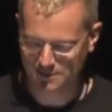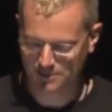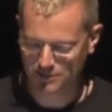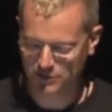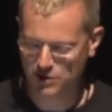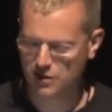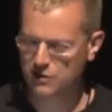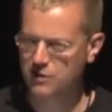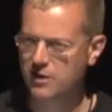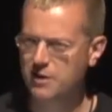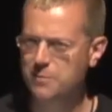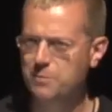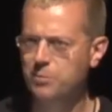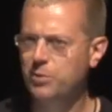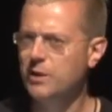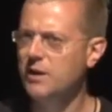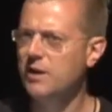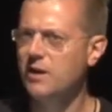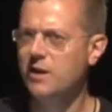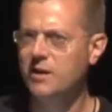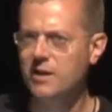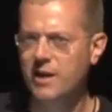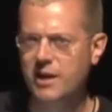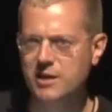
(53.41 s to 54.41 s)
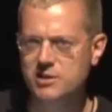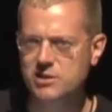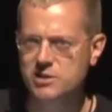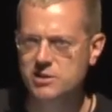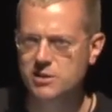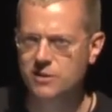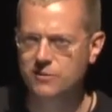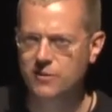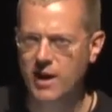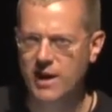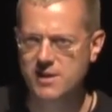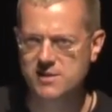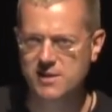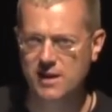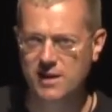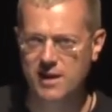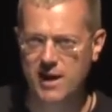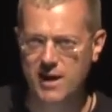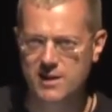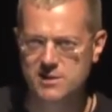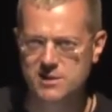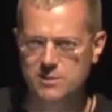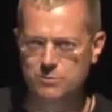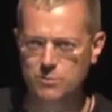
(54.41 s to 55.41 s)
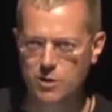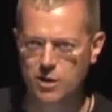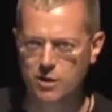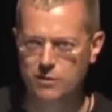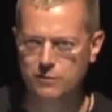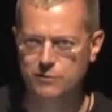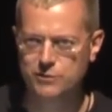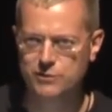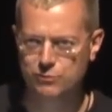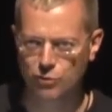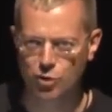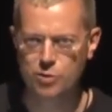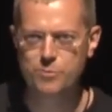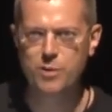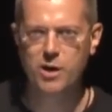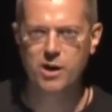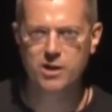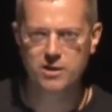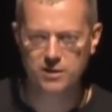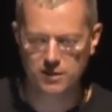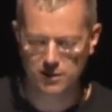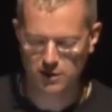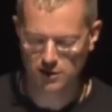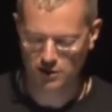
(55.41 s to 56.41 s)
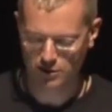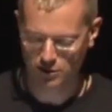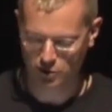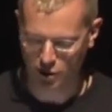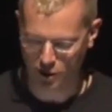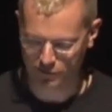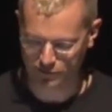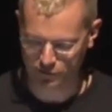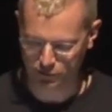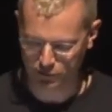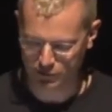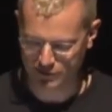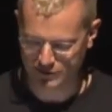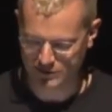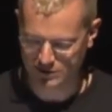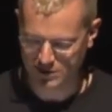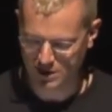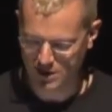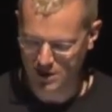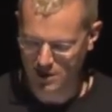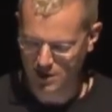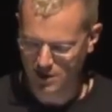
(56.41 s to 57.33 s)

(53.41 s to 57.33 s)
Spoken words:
to the complete collection of Isaac Asimov's Robot novels